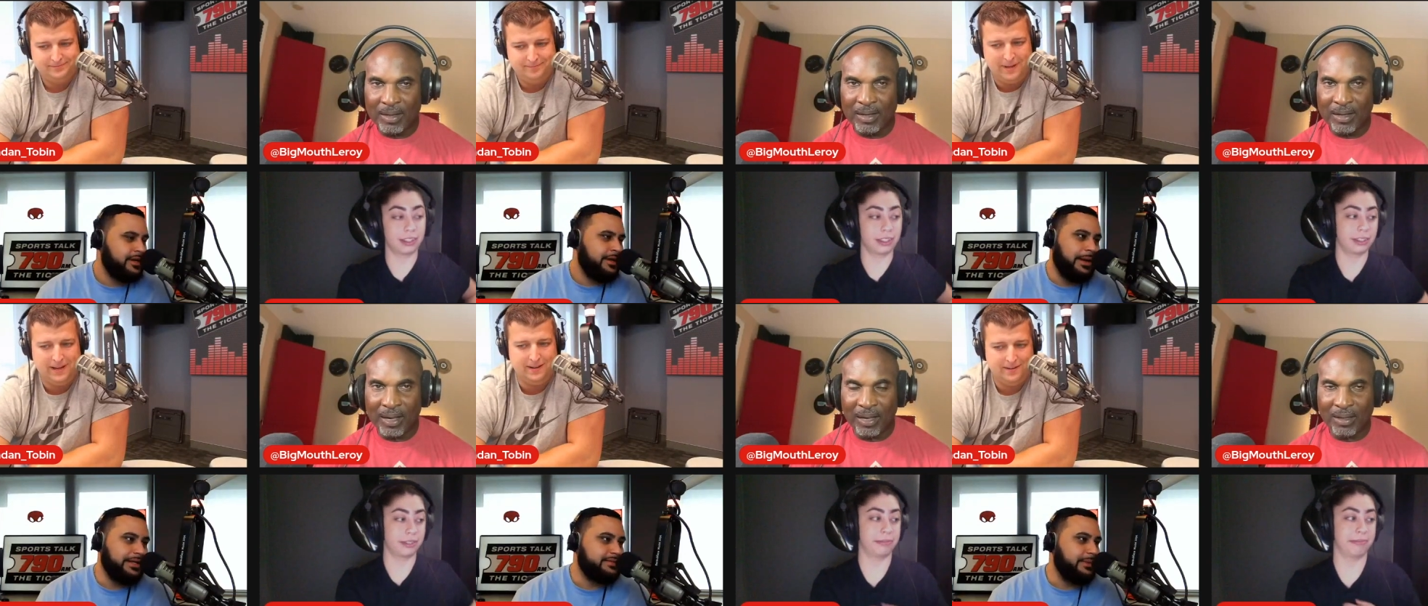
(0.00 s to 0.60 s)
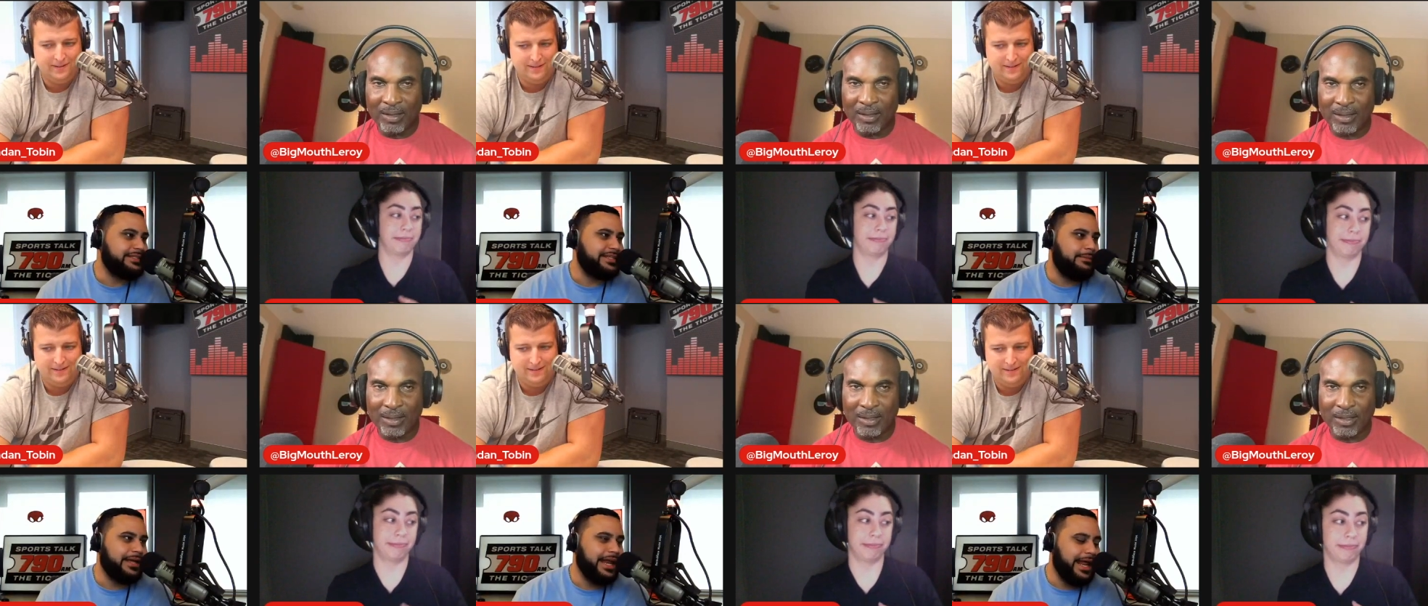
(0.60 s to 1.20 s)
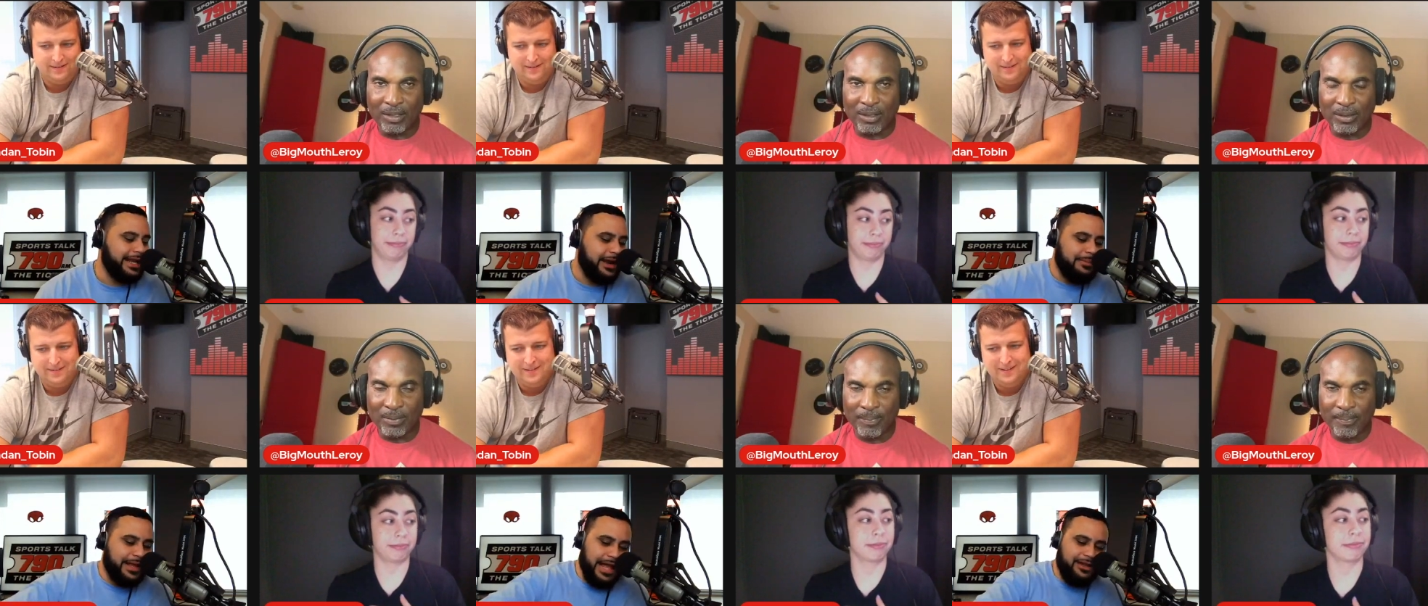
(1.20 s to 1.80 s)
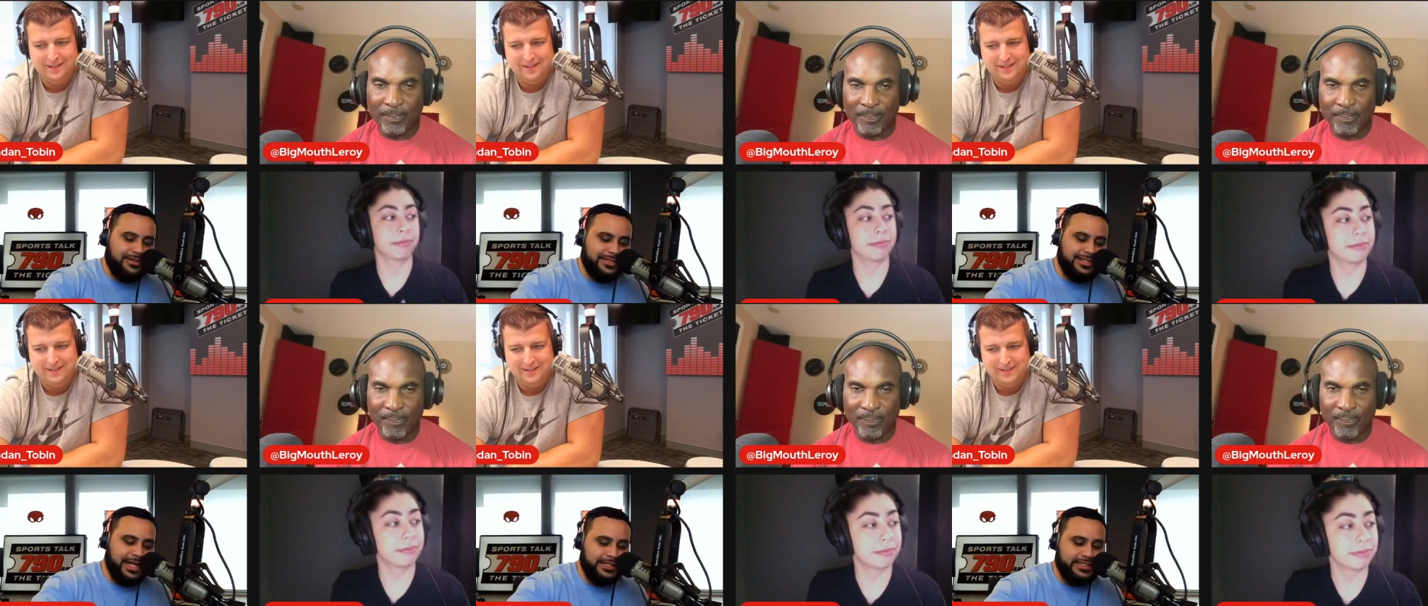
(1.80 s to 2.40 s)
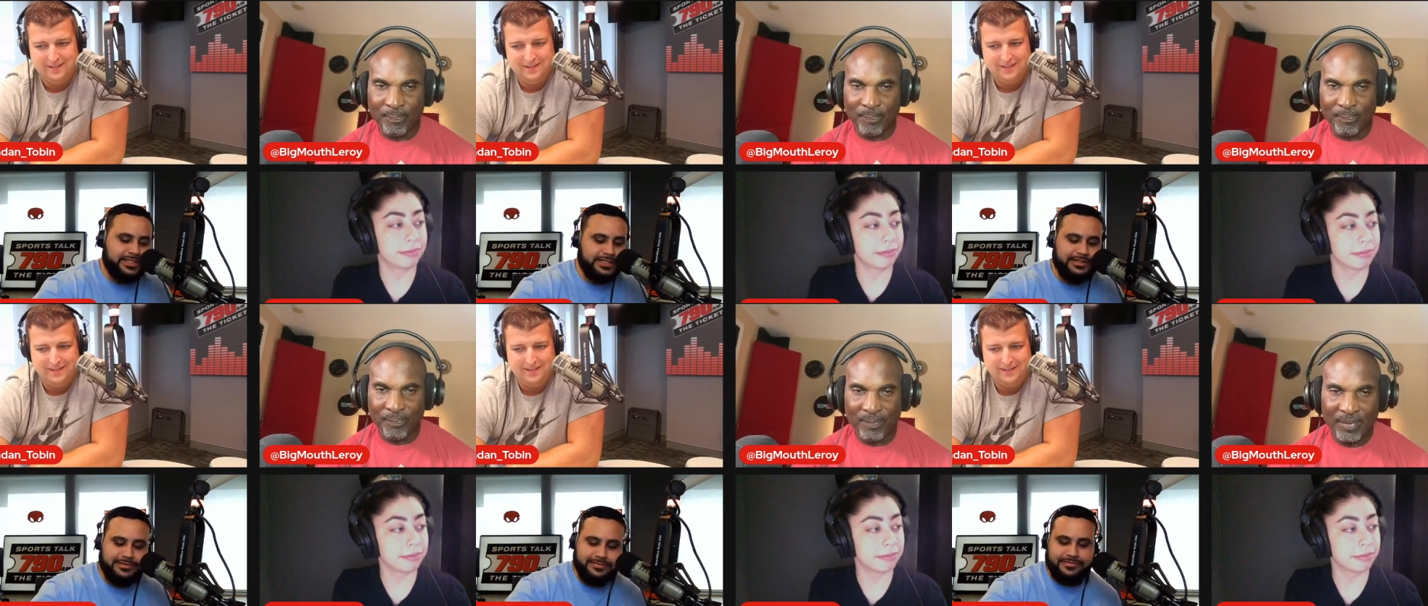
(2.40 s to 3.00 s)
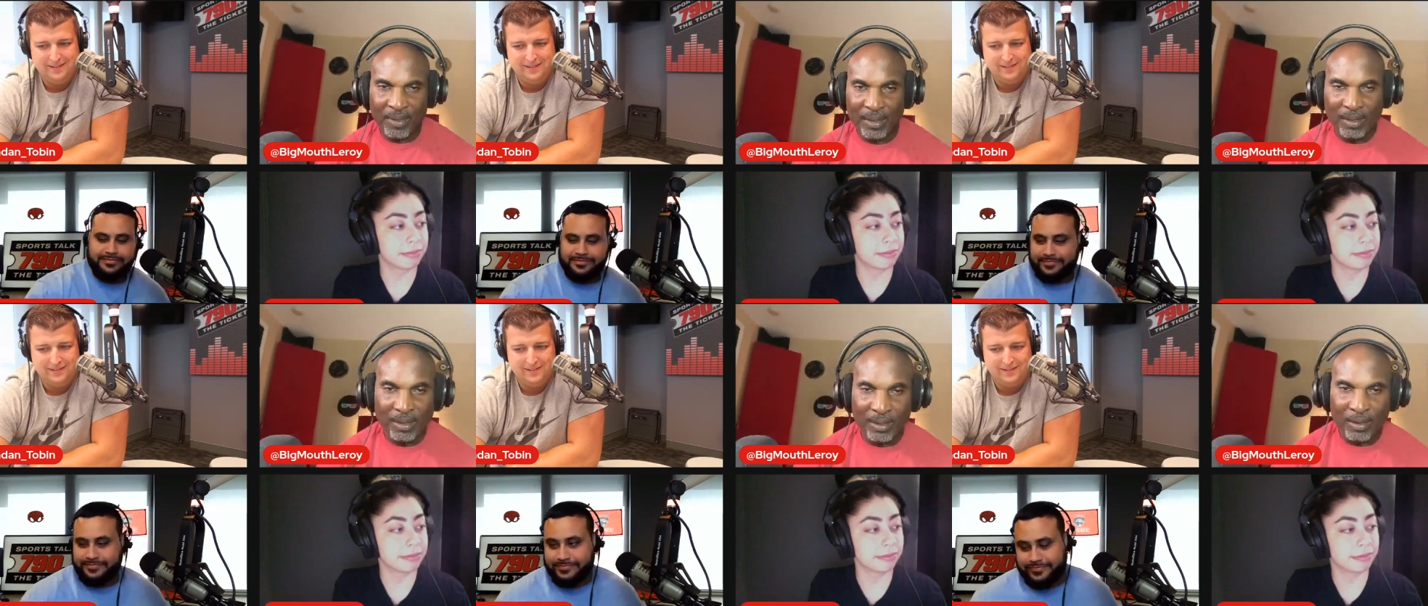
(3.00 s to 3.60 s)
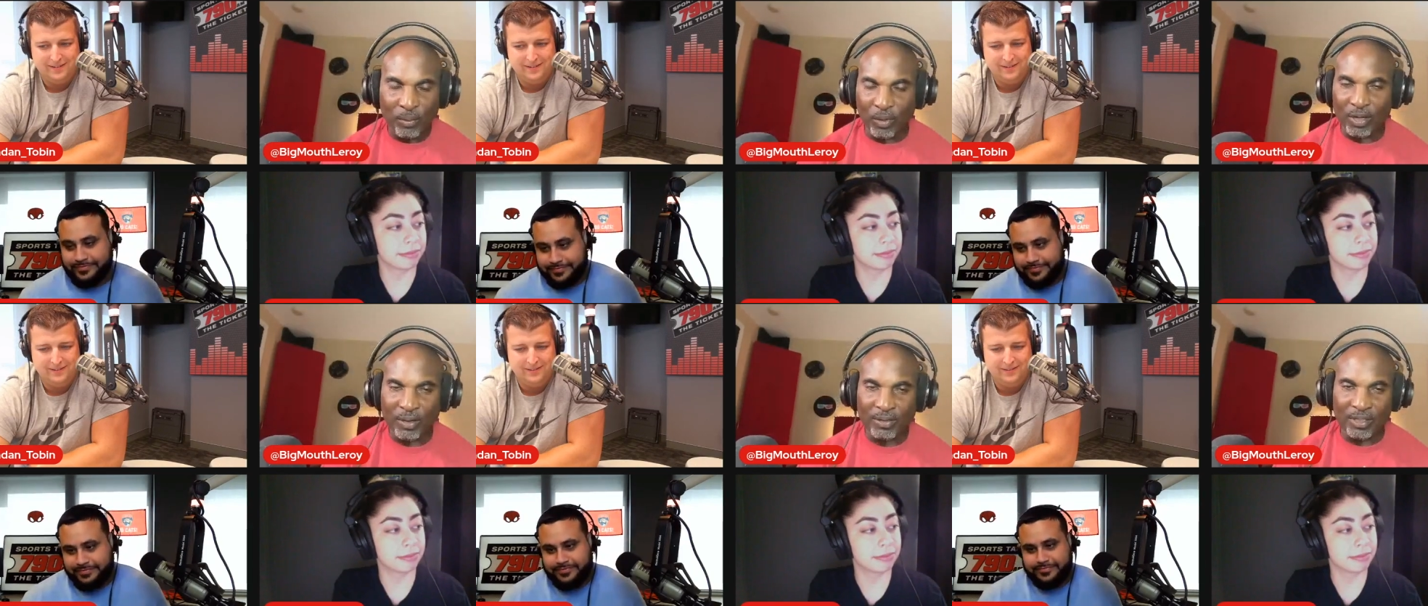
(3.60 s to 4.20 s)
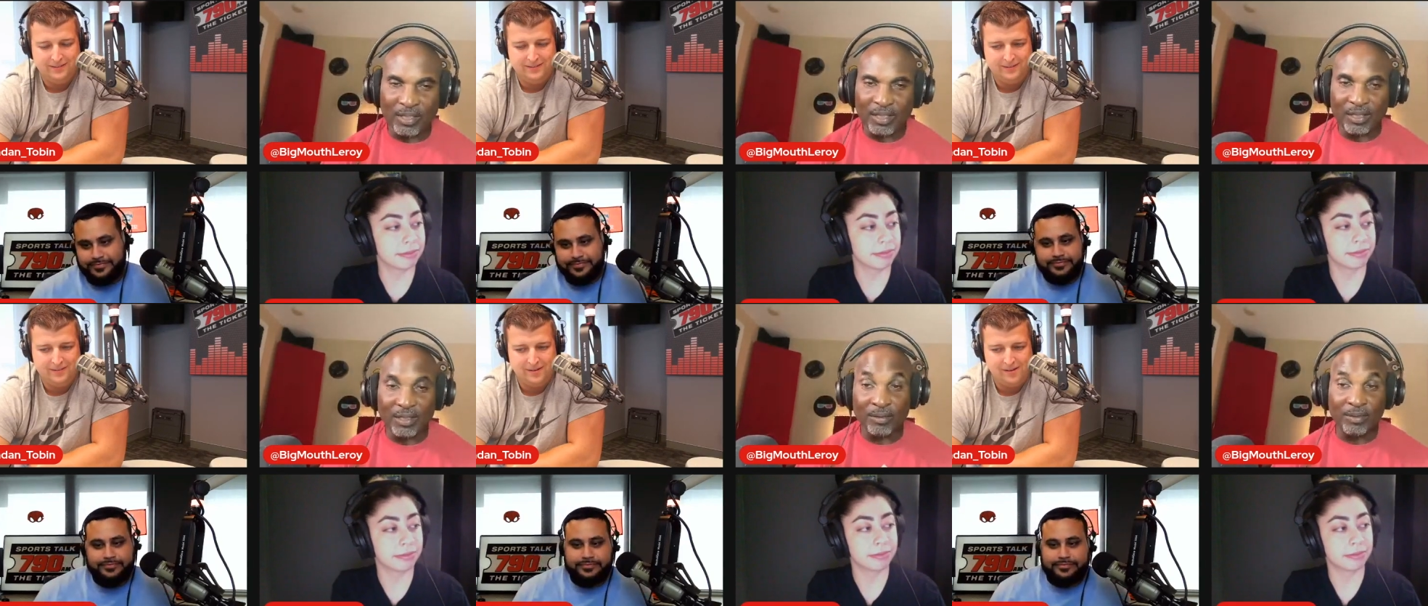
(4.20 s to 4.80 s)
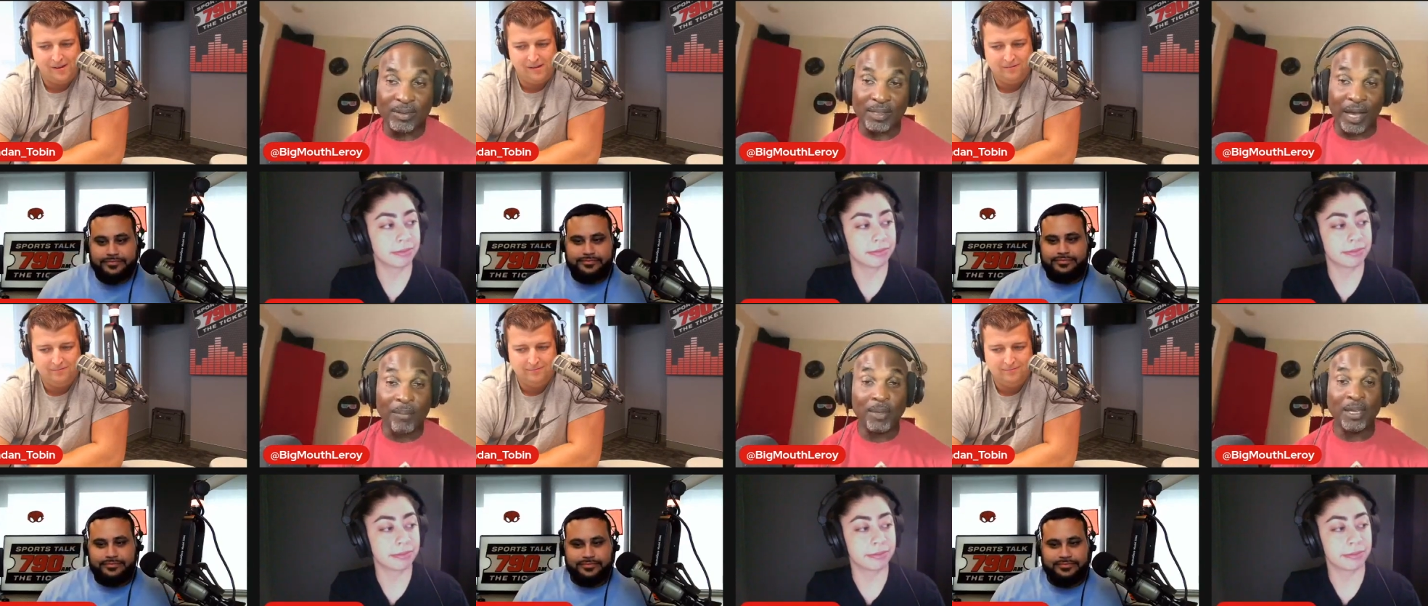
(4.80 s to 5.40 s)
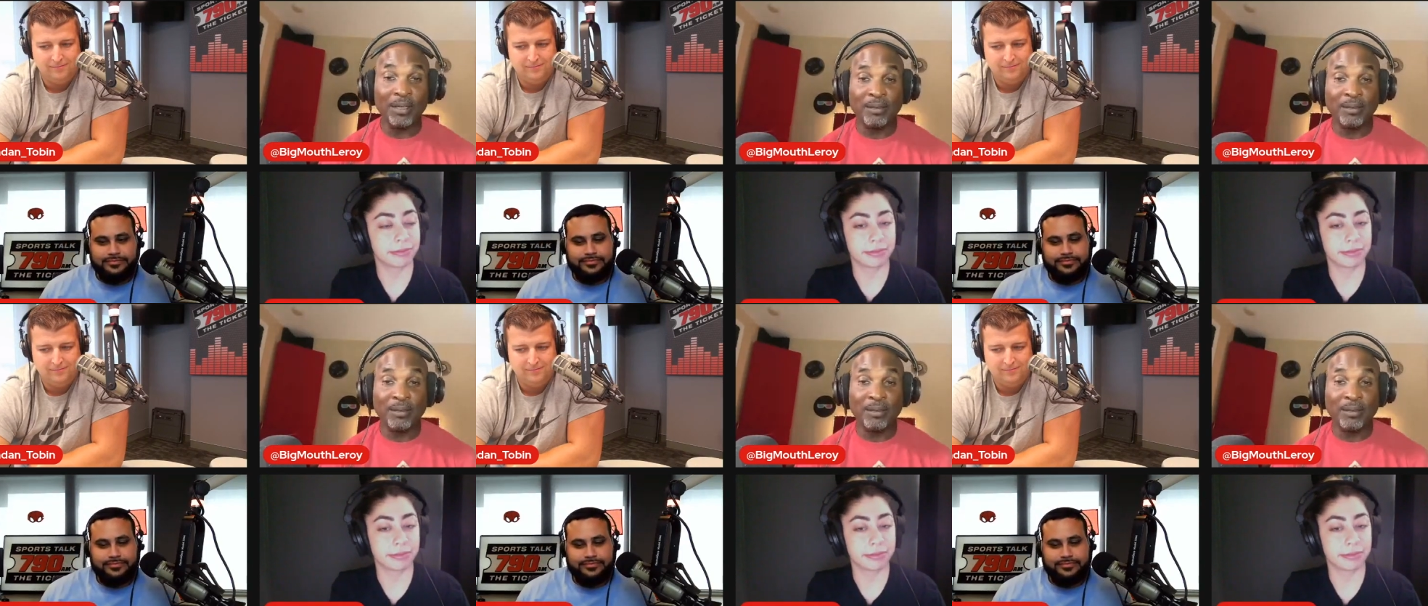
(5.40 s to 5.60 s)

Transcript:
Speaker 1: I, By the time I get out of here, I'm like, how long till lunch?
Speaker 2: Well, uh, not me.